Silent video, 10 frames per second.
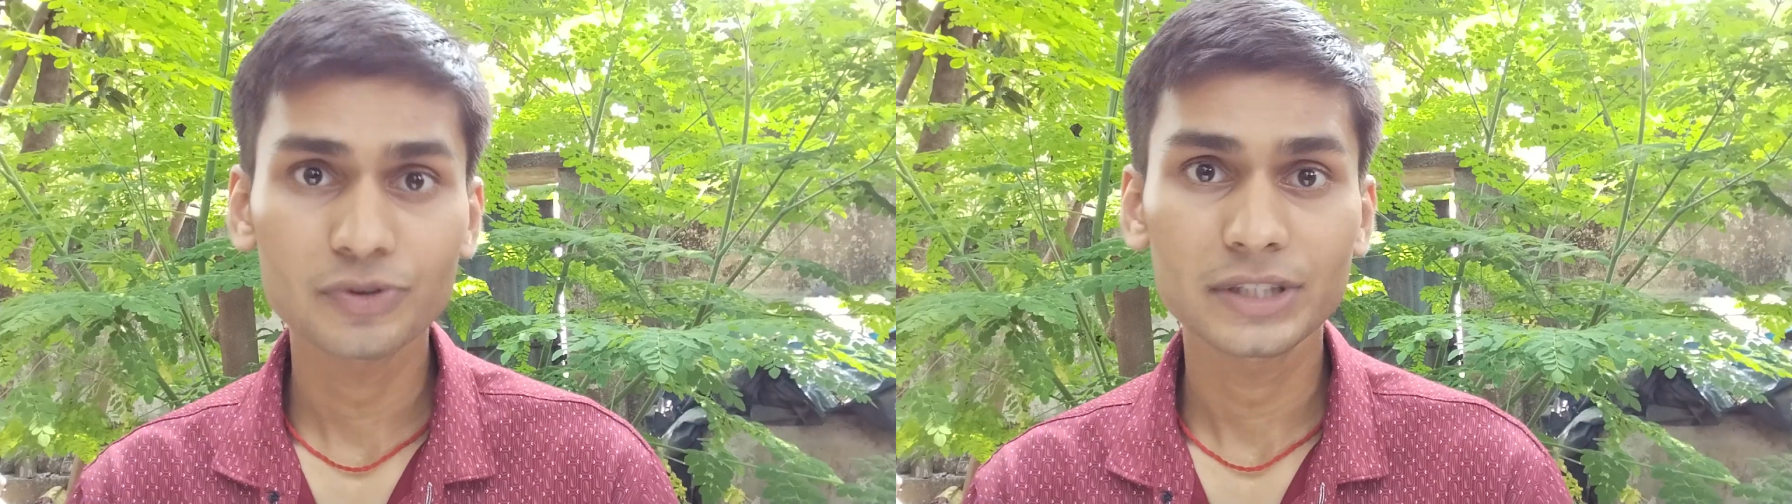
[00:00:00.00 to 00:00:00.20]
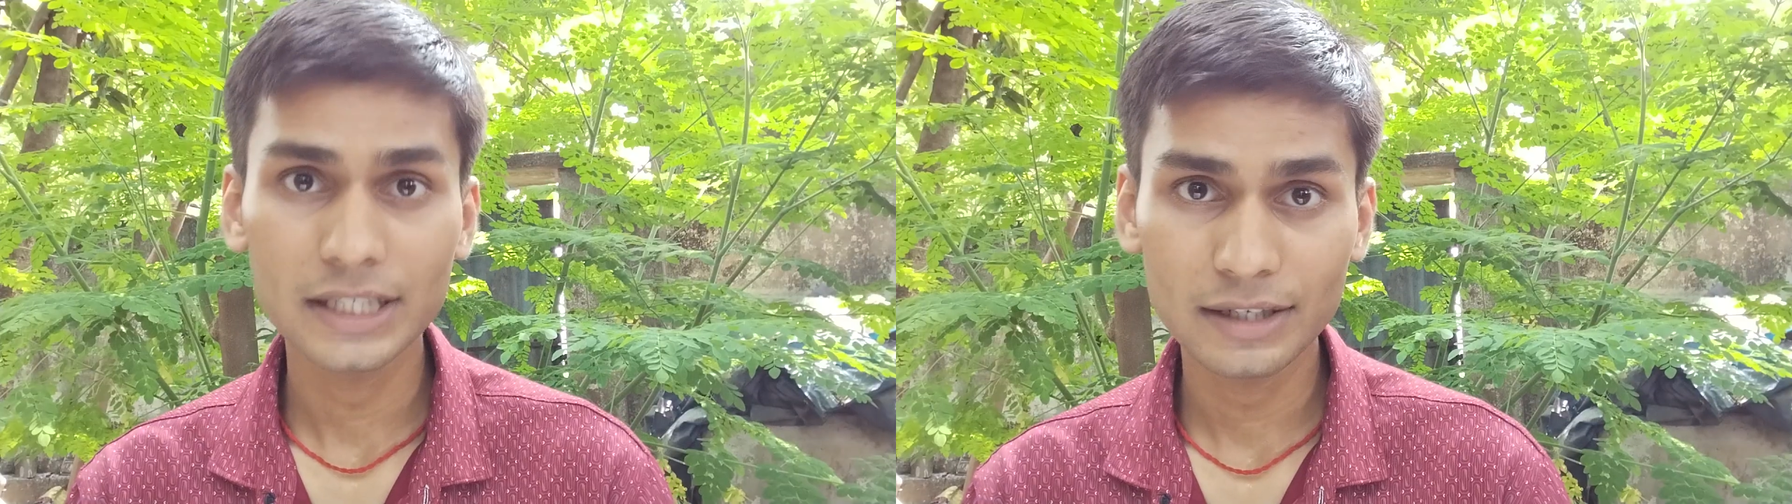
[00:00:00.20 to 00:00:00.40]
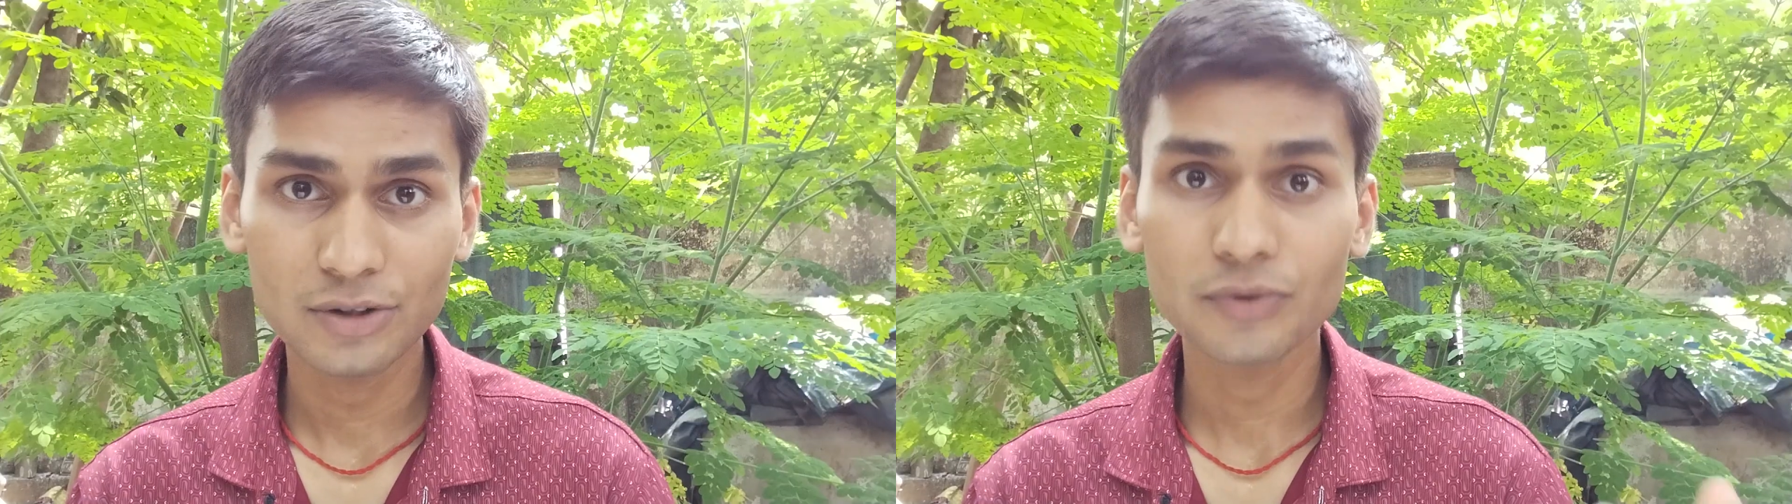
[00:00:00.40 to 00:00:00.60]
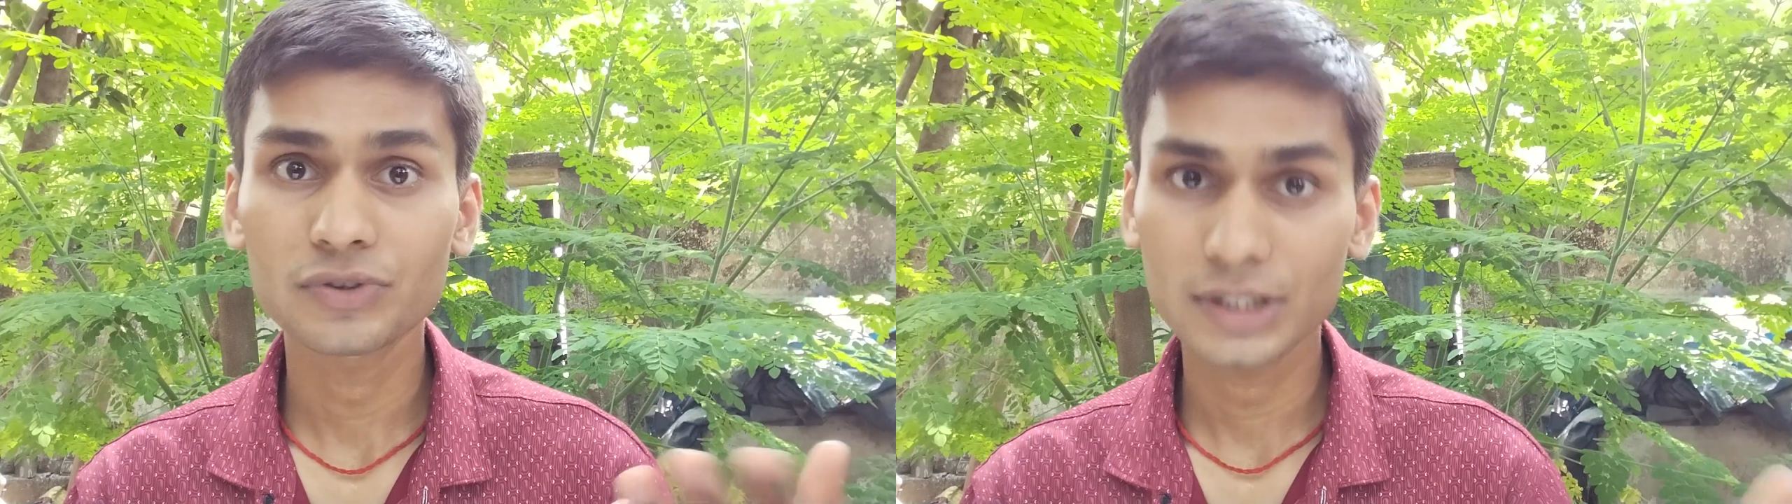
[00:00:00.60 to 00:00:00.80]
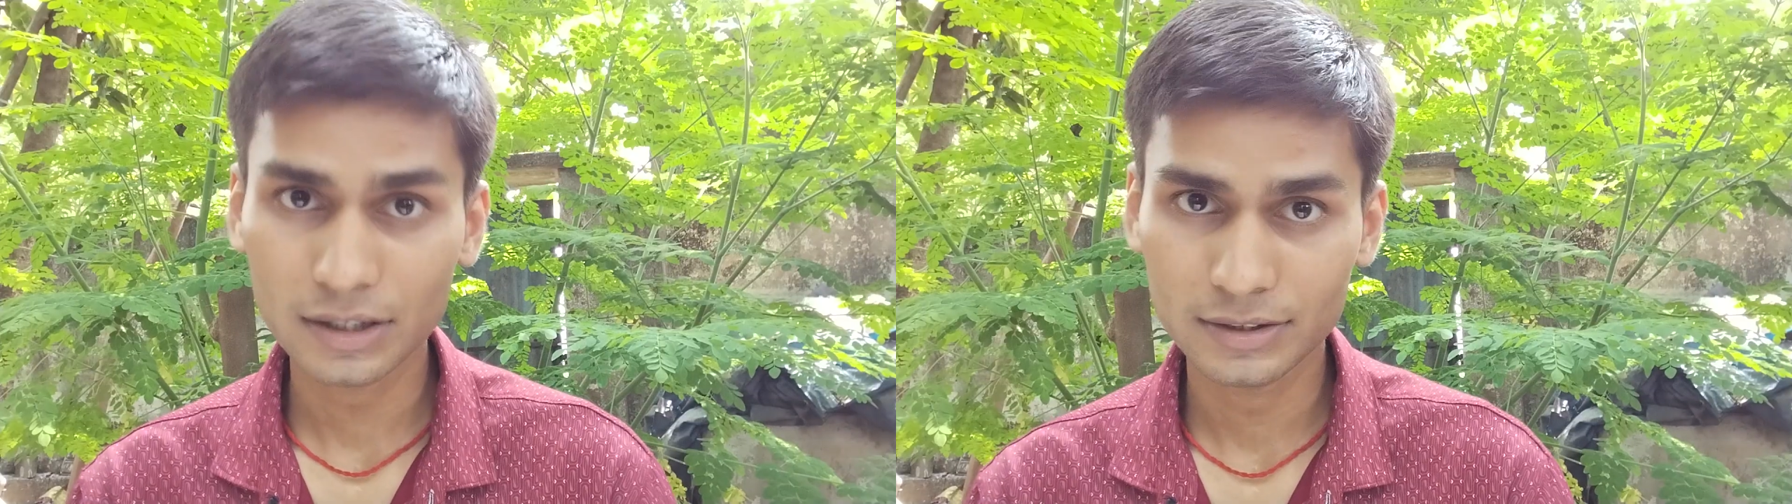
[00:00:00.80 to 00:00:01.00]
secret of
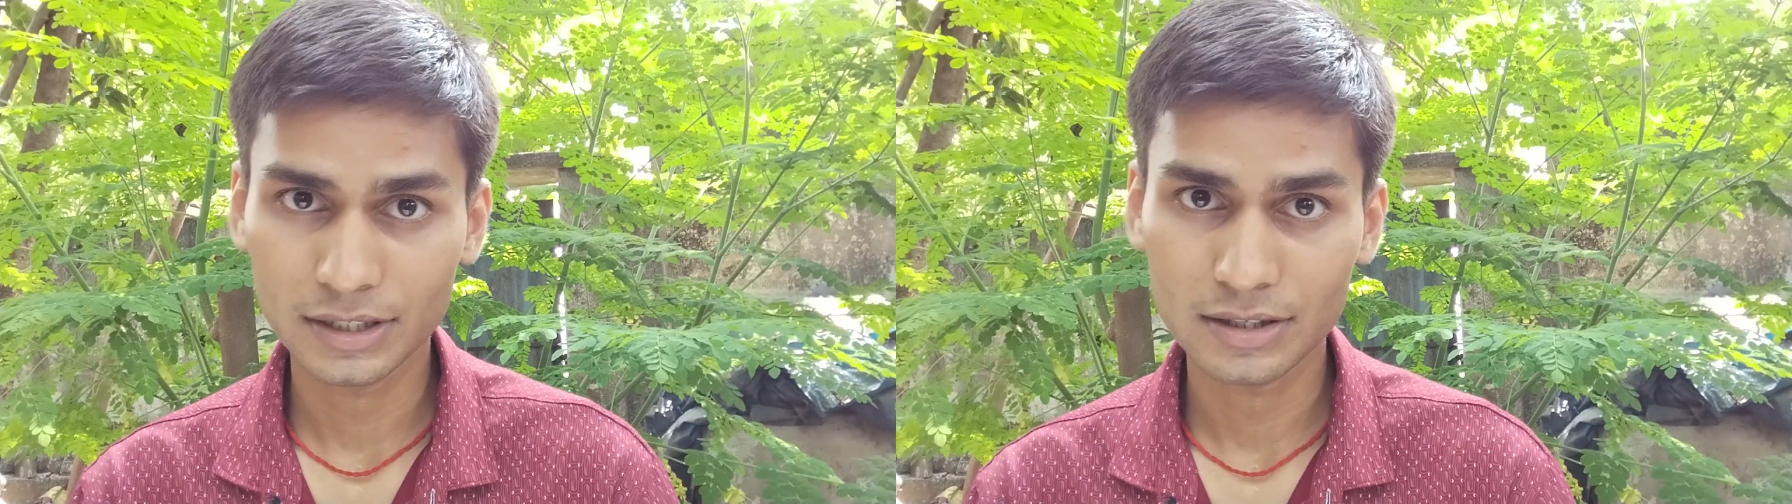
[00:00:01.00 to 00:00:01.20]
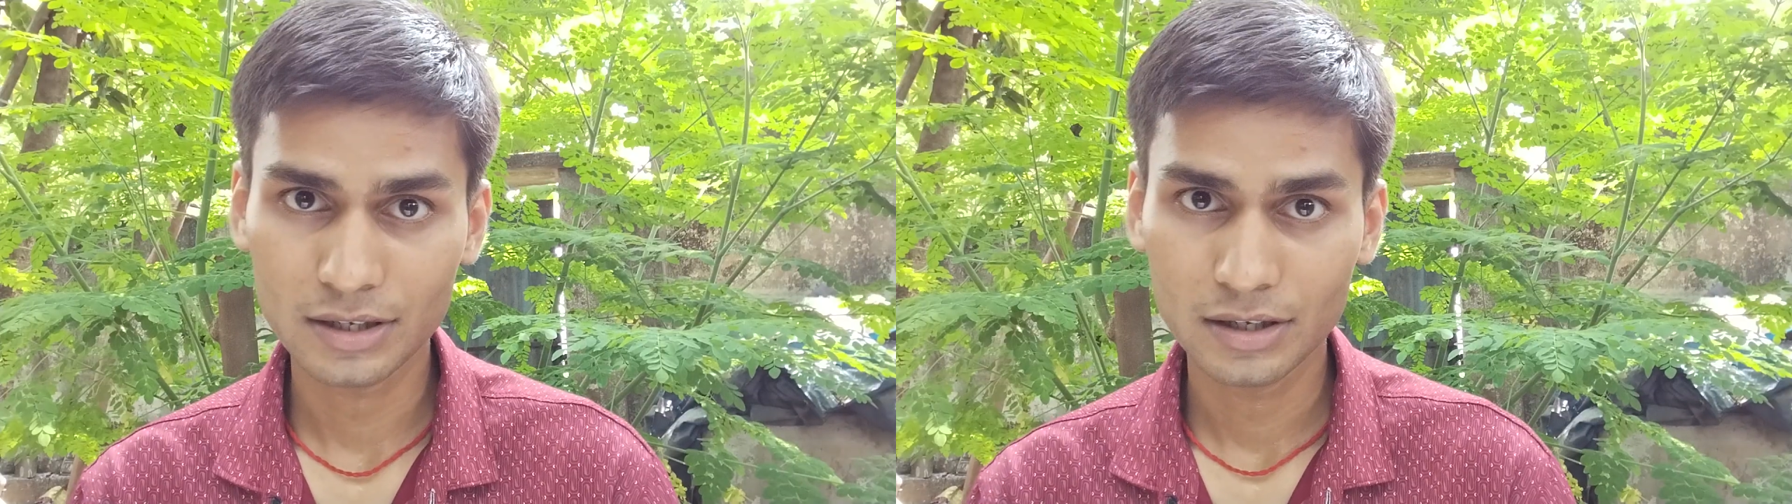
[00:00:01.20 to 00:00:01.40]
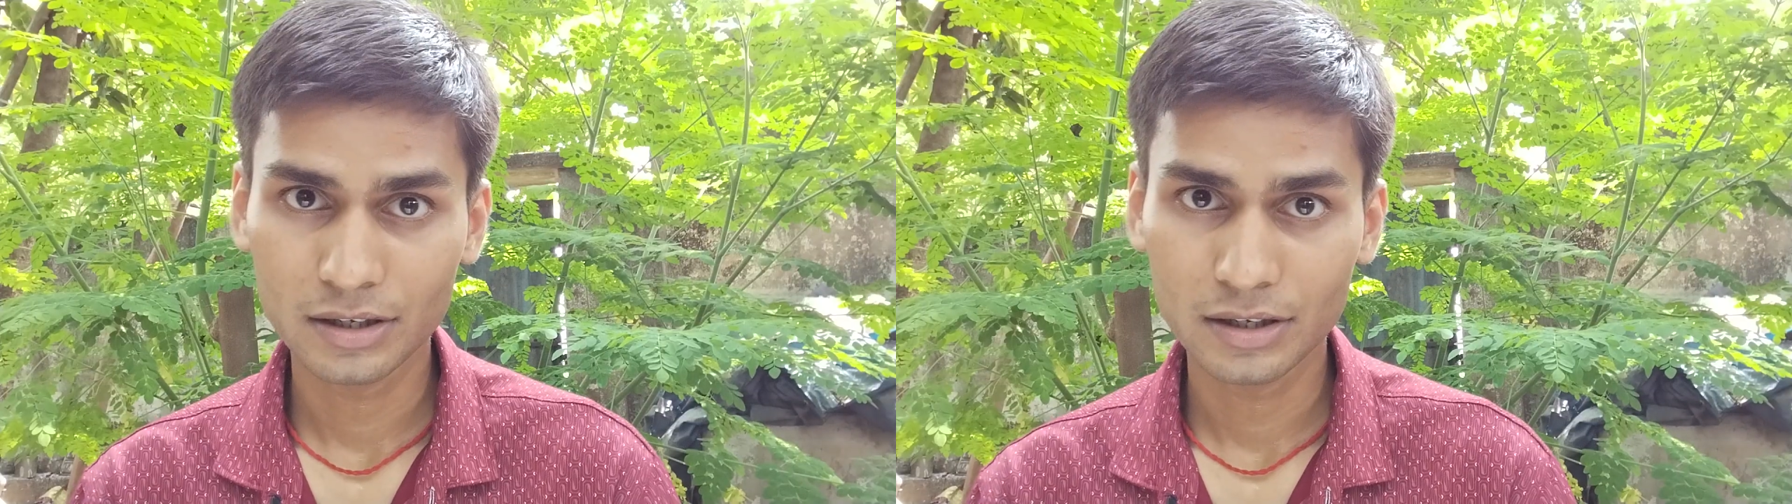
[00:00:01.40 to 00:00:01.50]
success